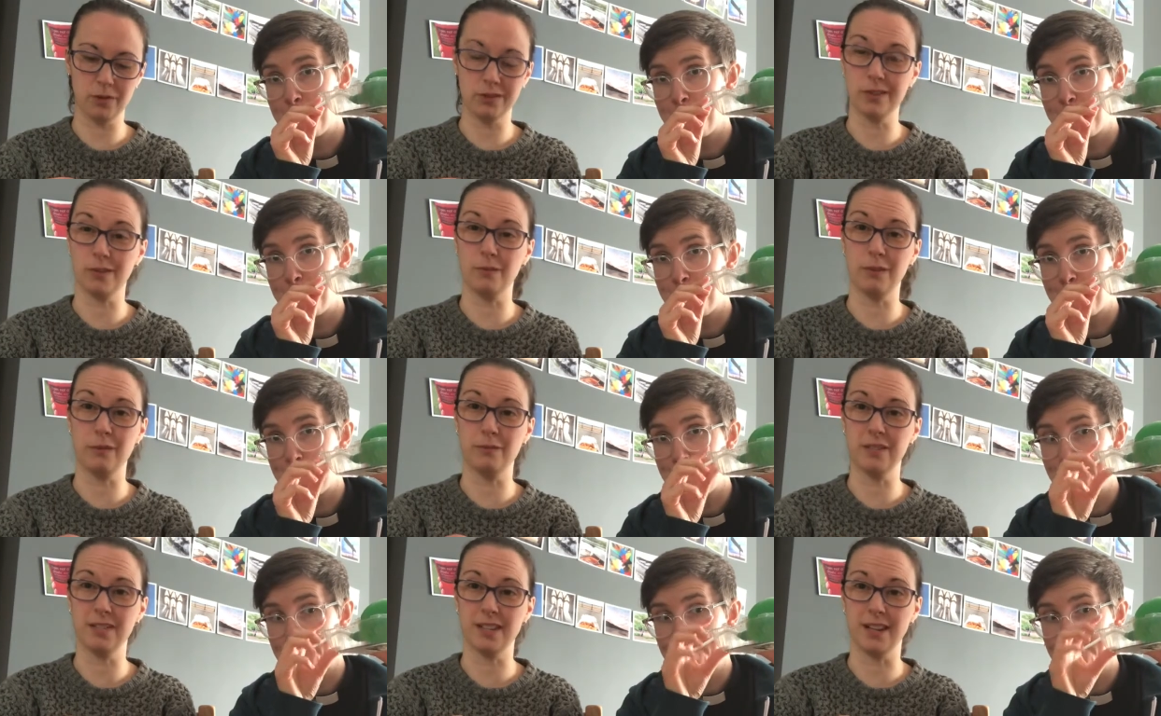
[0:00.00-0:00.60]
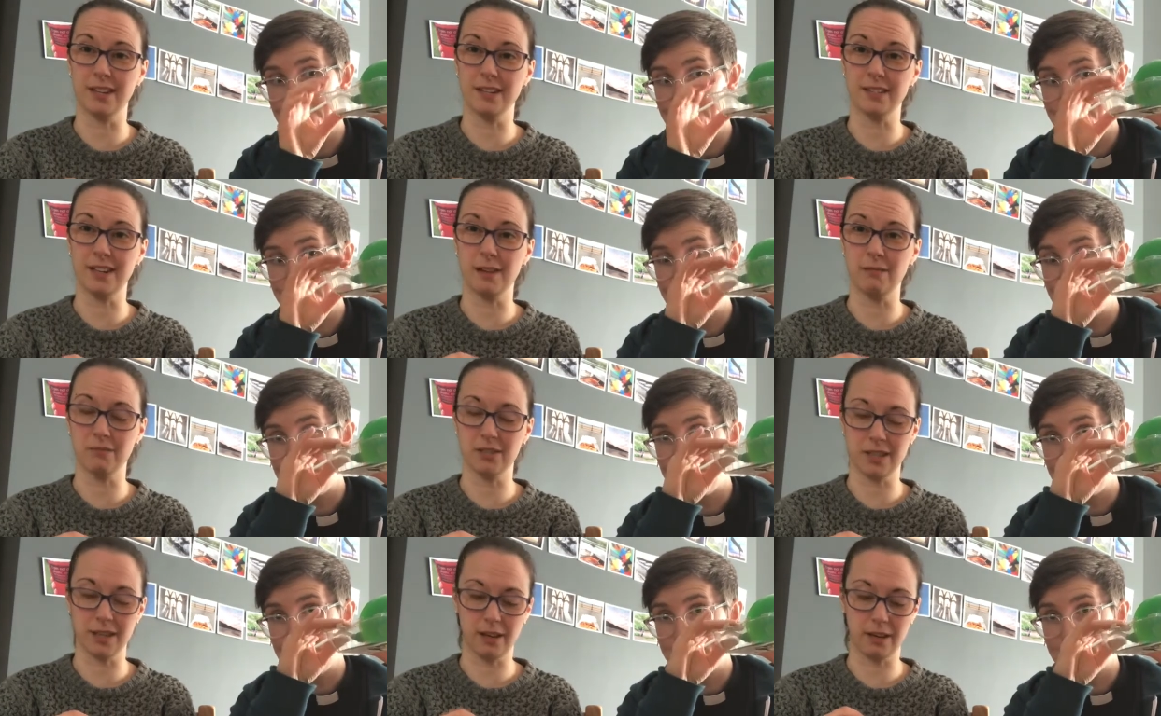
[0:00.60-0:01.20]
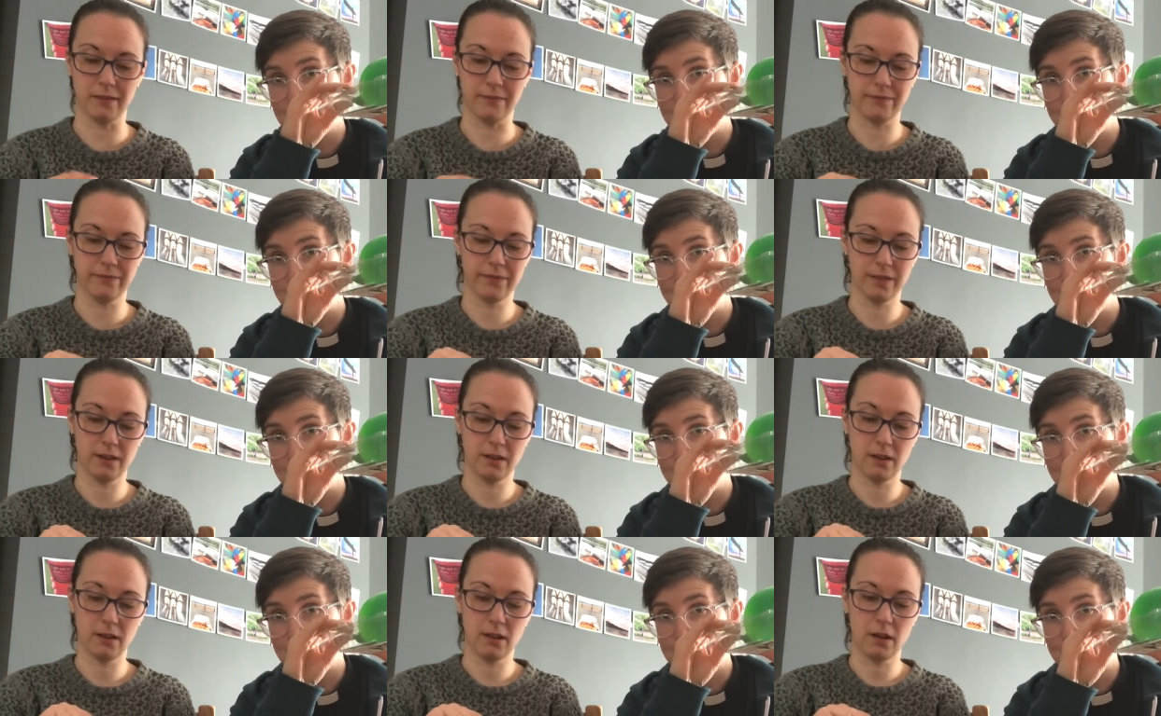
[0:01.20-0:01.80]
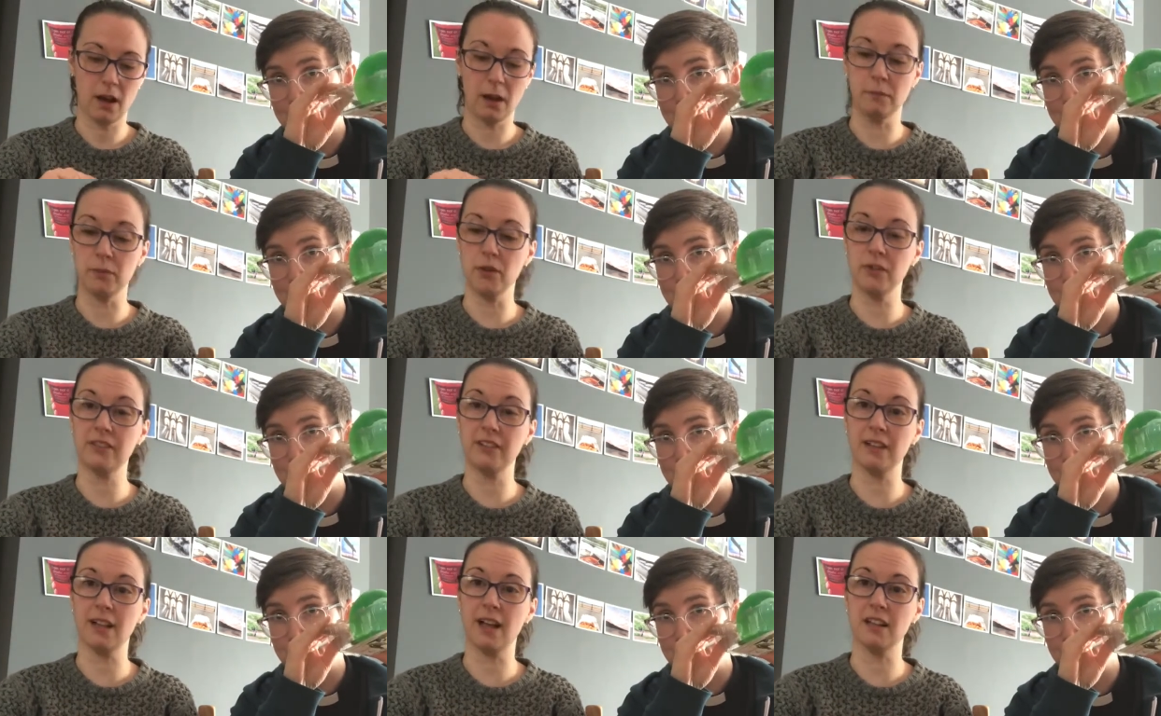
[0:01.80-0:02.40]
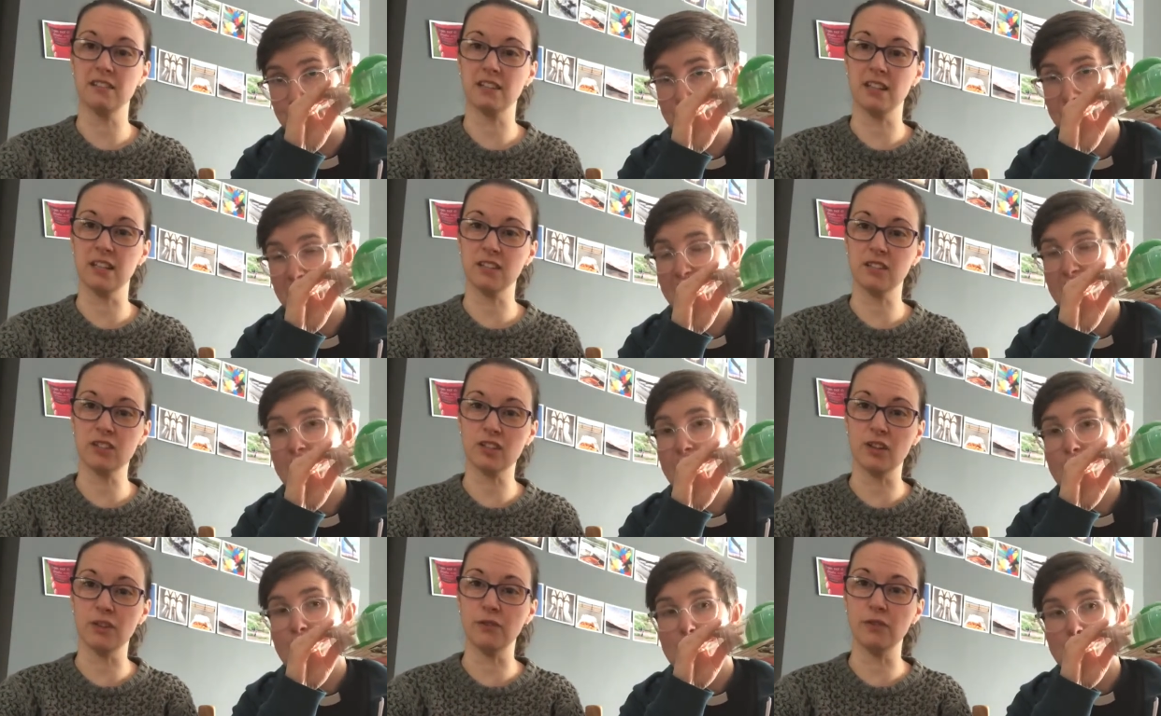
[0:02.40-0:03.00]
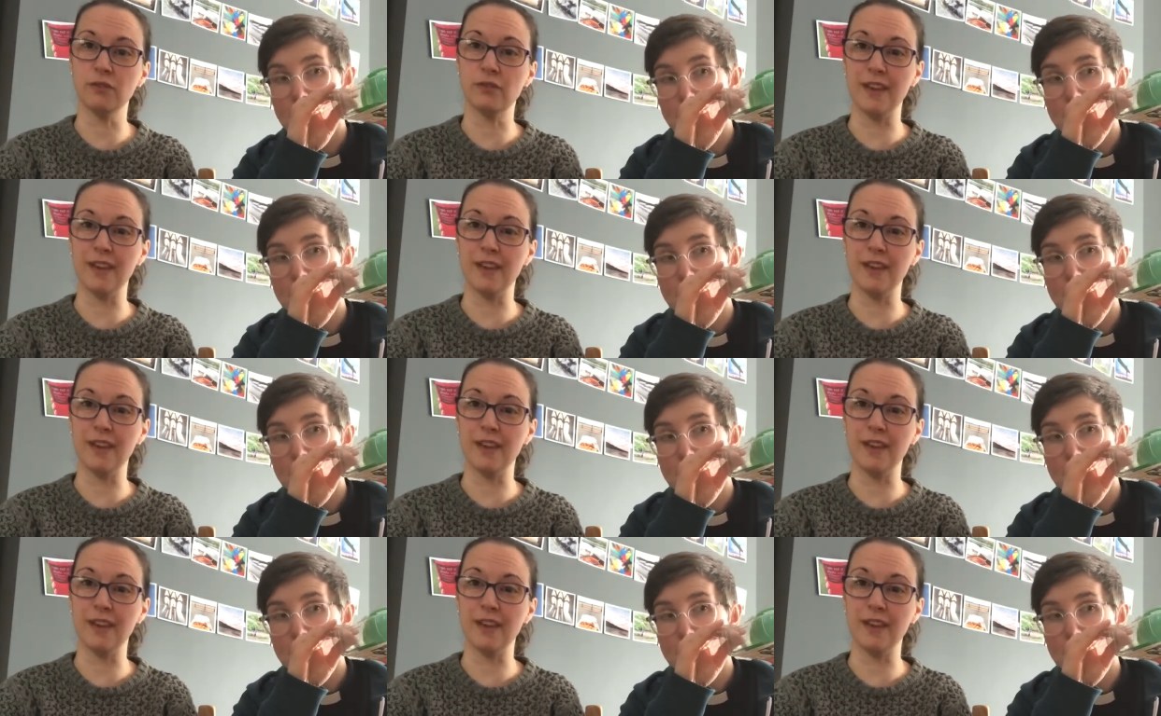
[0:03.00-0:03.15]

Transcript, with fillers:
Speaker 1: doing well with sellotape today. I'm using that as an excuse for